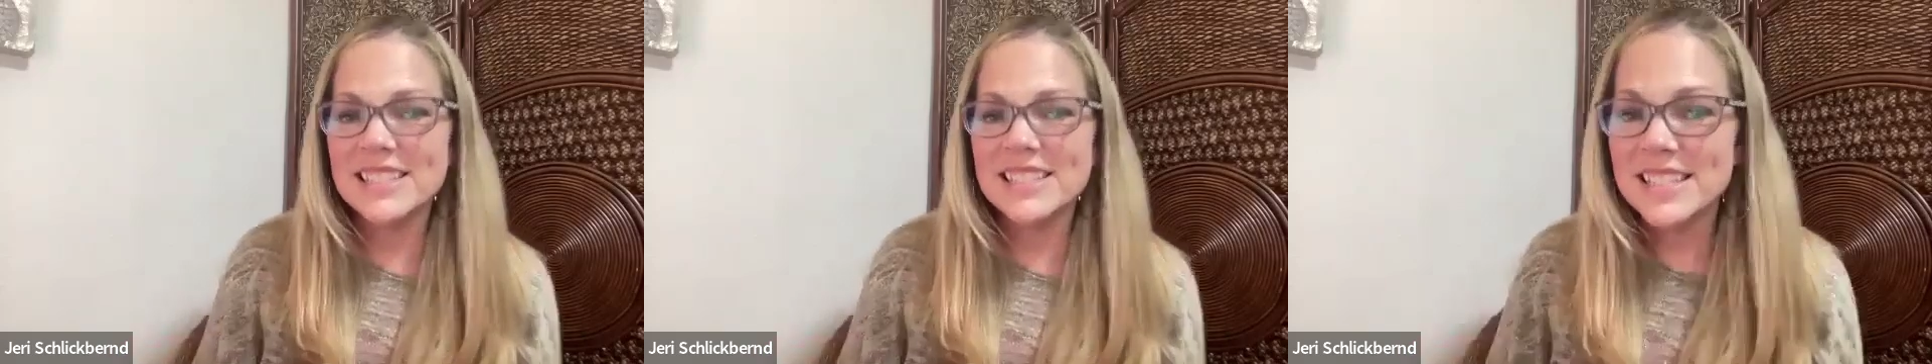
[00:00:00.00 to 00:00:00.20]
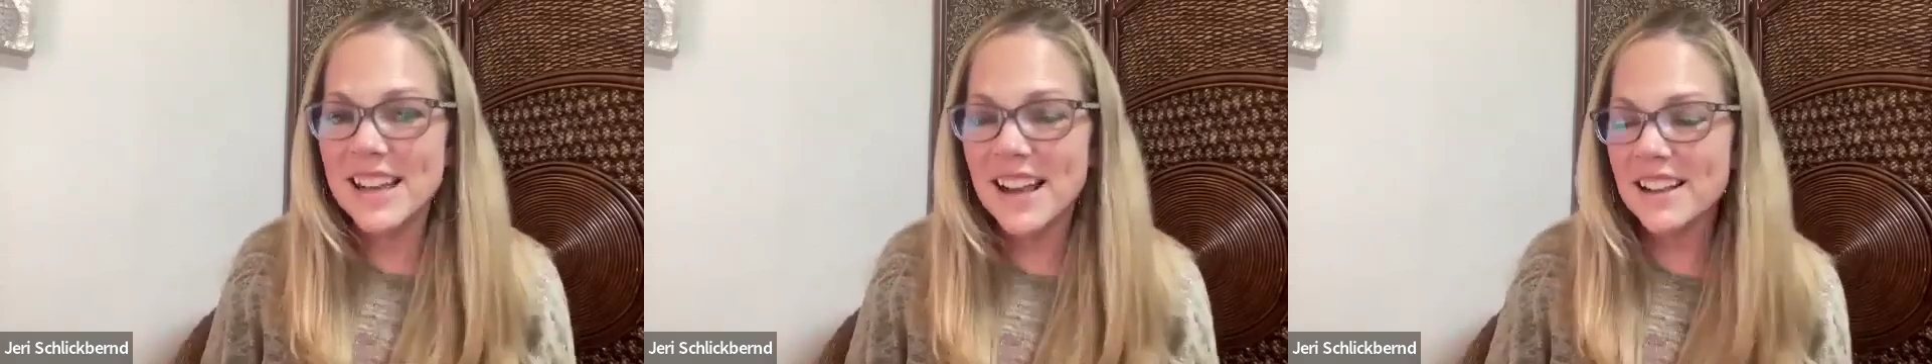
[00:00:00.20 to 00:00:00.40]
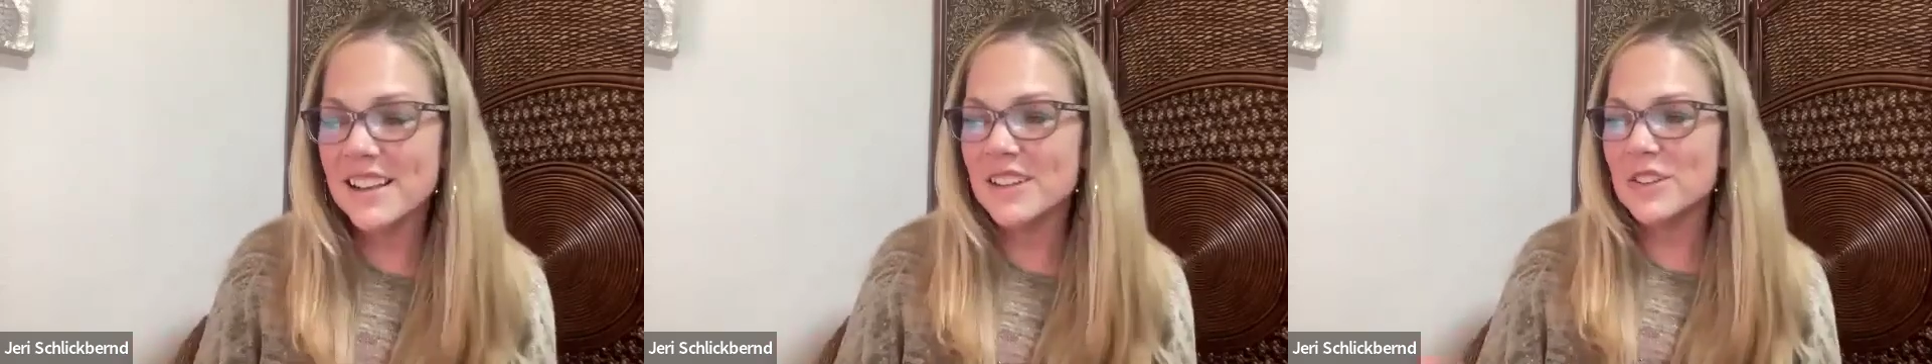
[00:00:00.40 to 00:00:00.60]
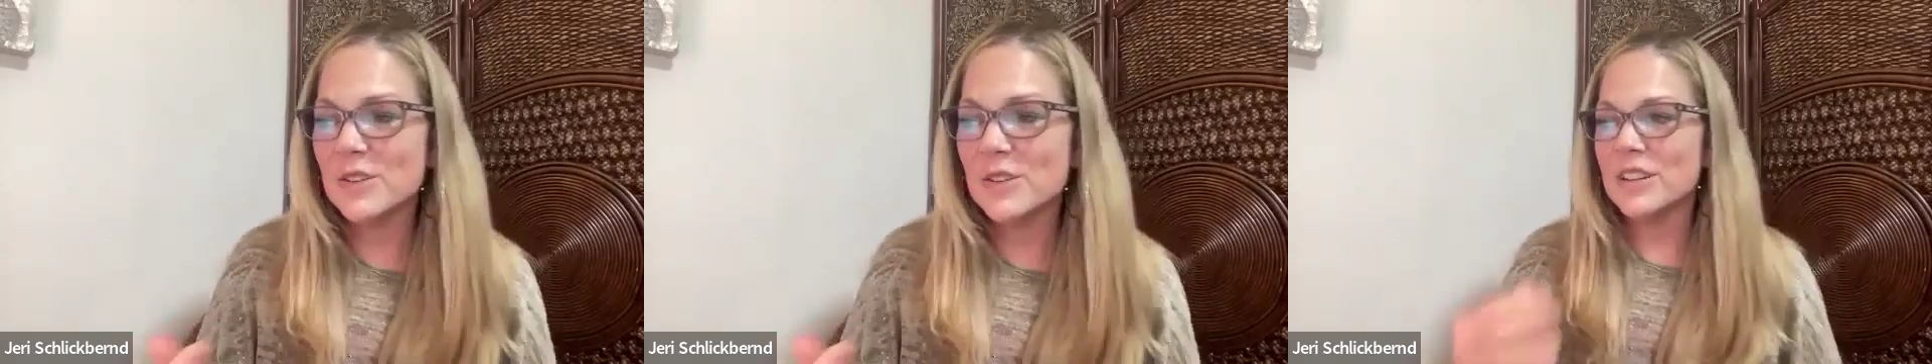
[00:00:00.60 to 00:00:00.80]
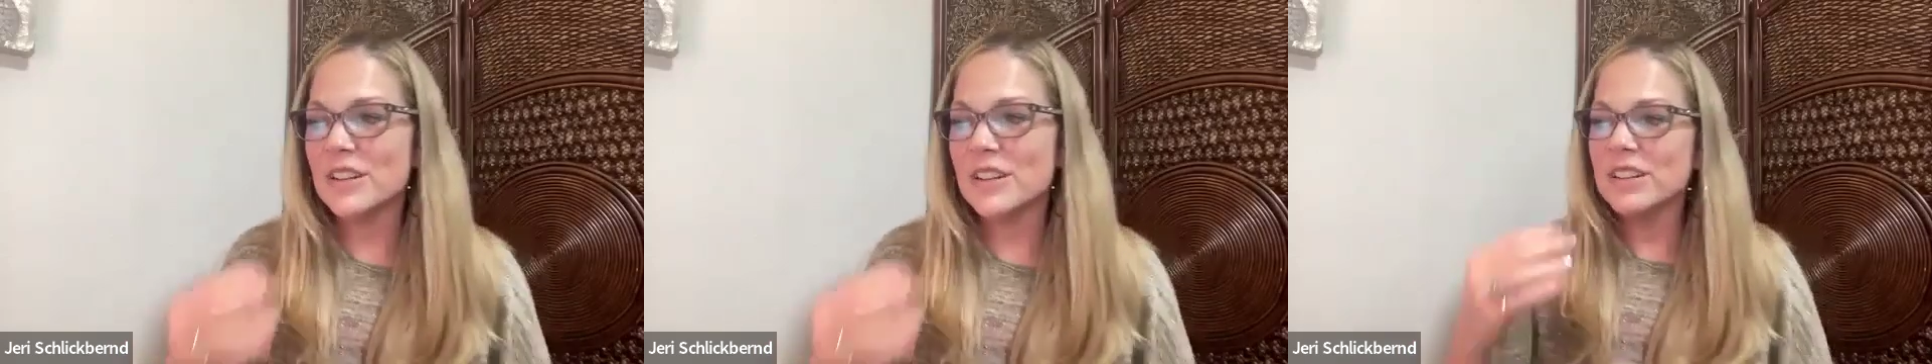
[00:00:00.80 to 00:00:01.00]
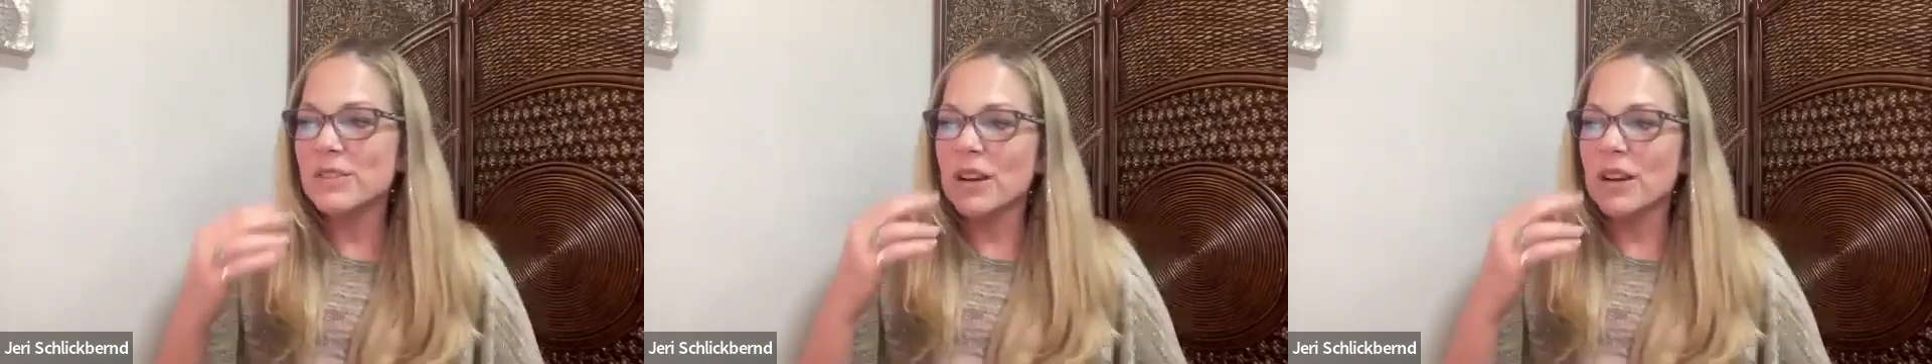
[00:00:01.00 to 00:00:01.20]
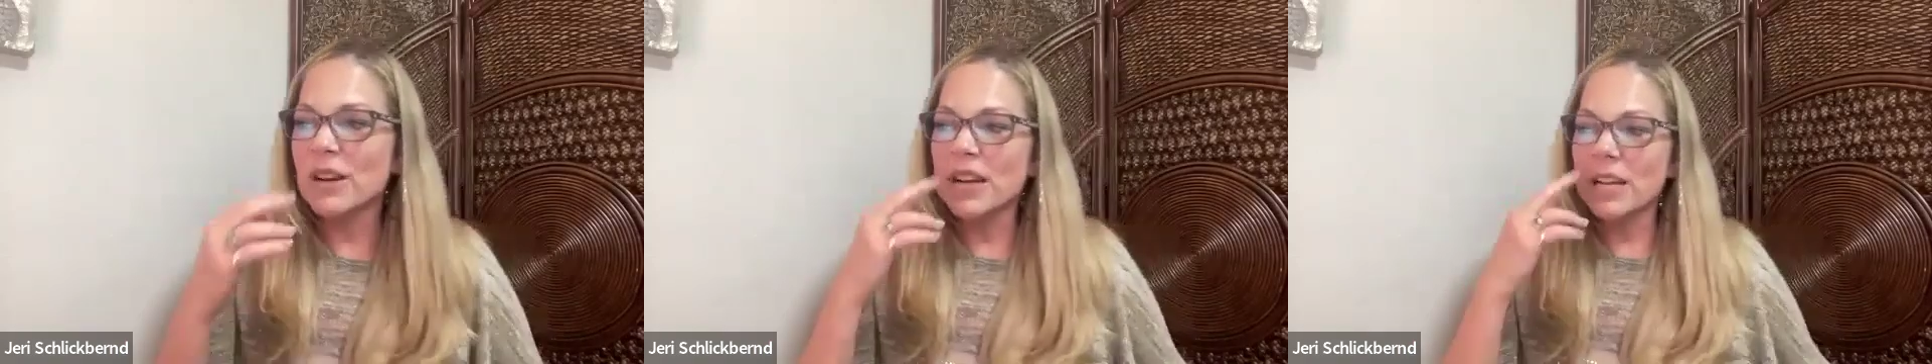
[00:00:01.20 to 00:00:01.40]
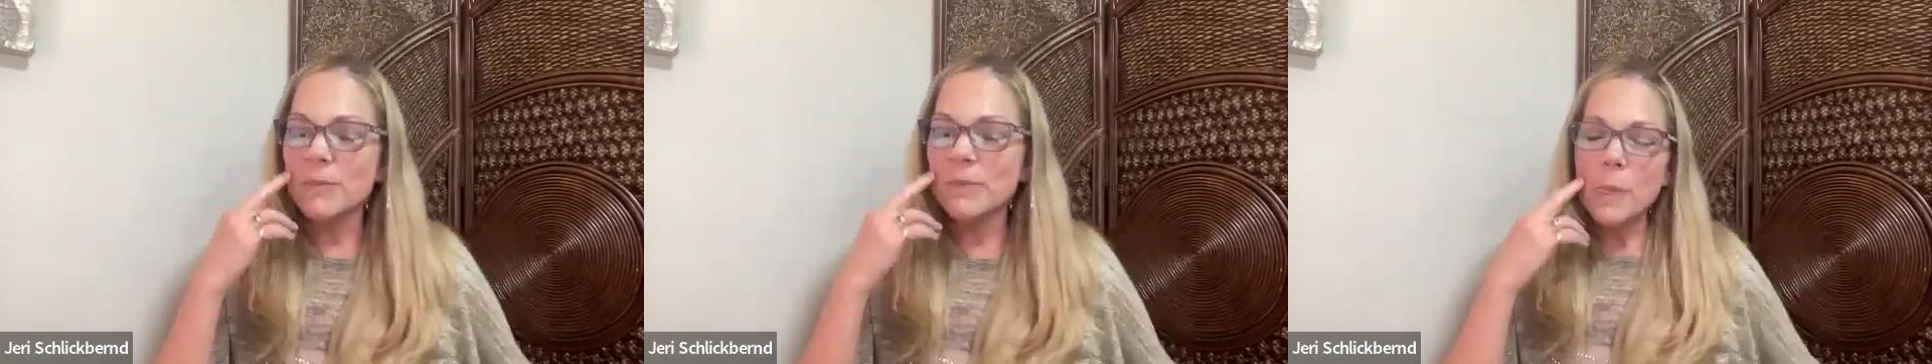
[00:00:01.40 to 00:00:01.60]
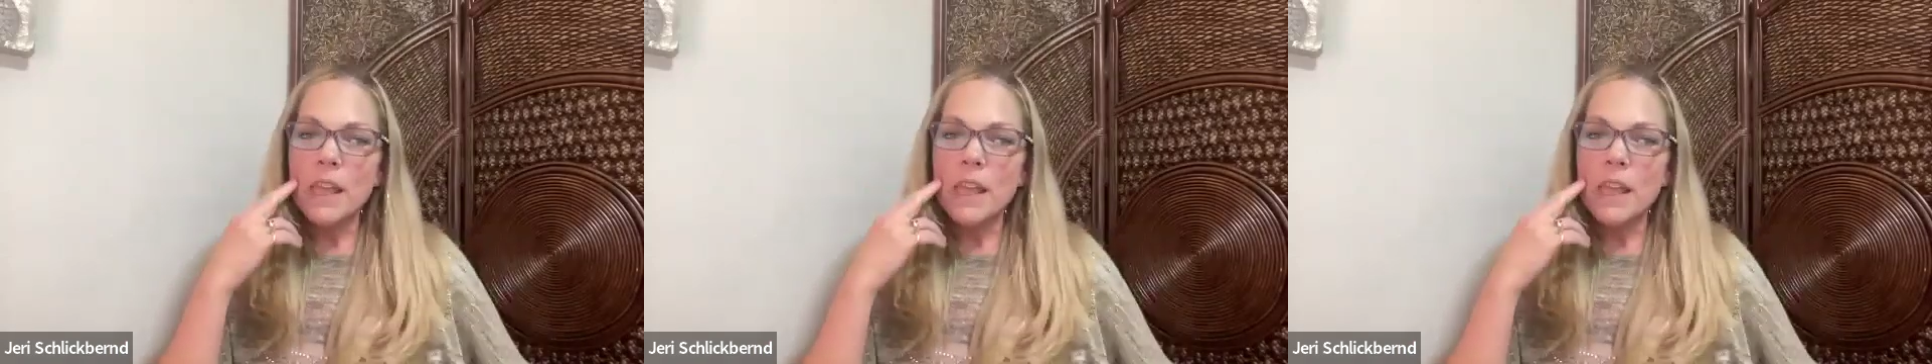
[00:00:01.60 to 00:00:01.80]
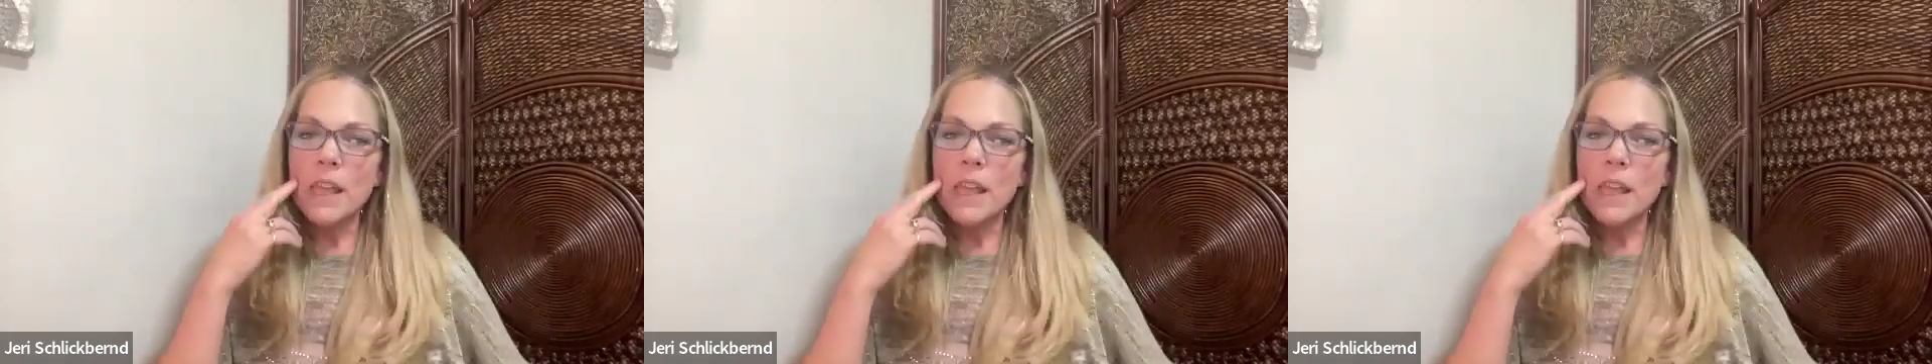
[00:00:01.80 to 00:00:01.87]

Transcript: it's not going to work. Right.